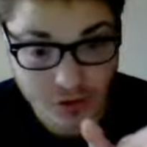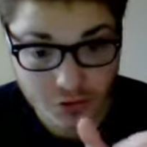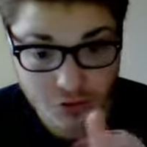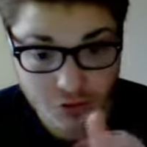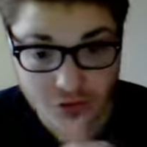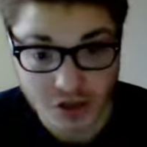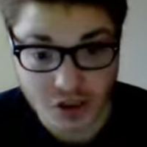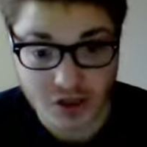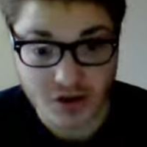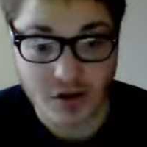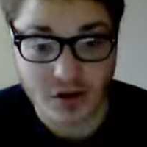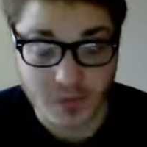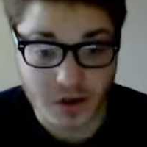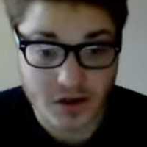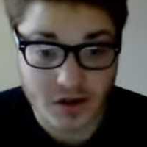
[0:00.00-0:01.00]
Christian
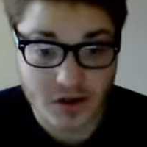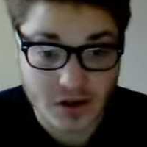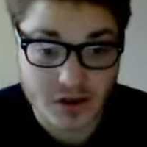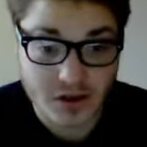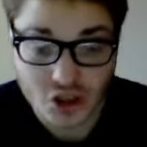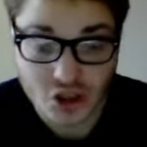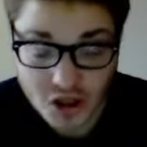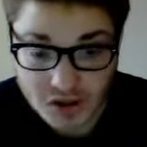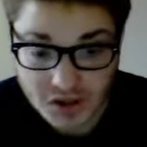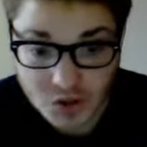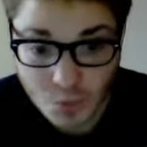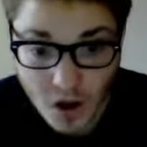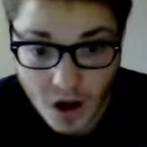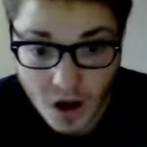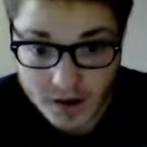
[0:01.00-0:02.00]
comedian just
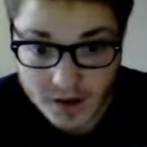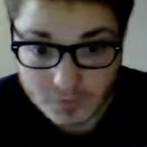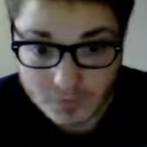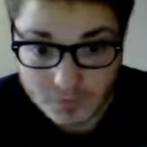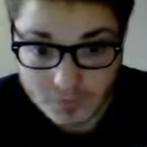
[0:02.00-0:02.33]
want